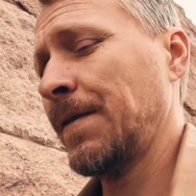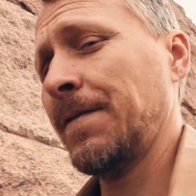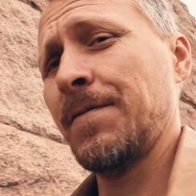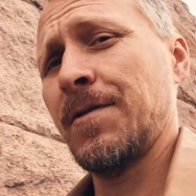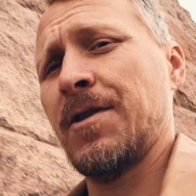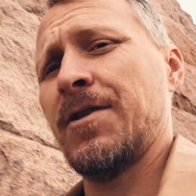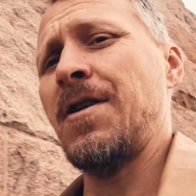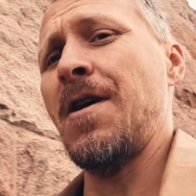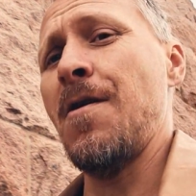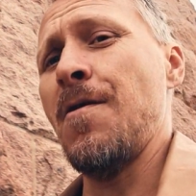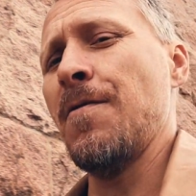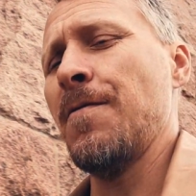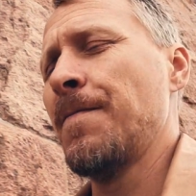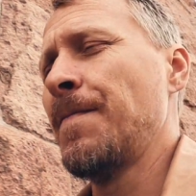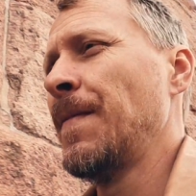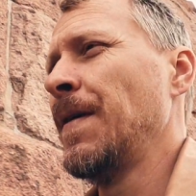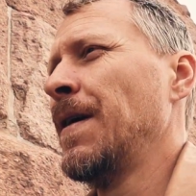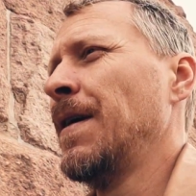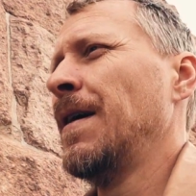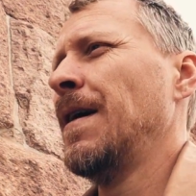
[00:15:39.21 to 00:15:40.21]
stone,
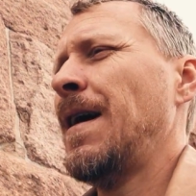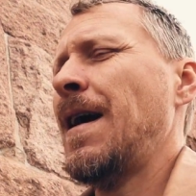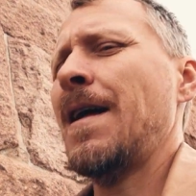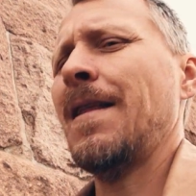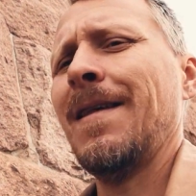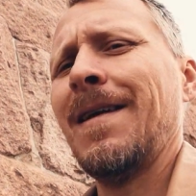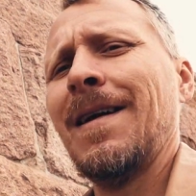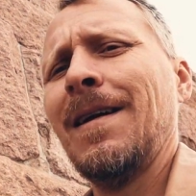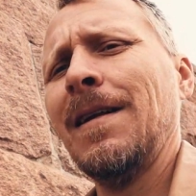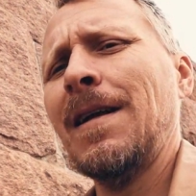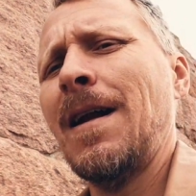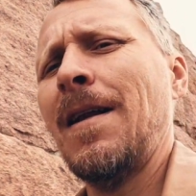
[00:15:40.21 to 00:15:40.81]
and they get a